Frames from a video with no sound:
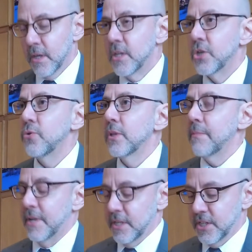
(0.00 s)
Too
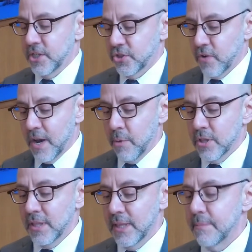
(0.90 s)
limited to describe all
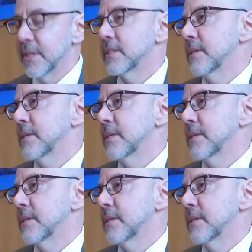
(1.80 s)
the limits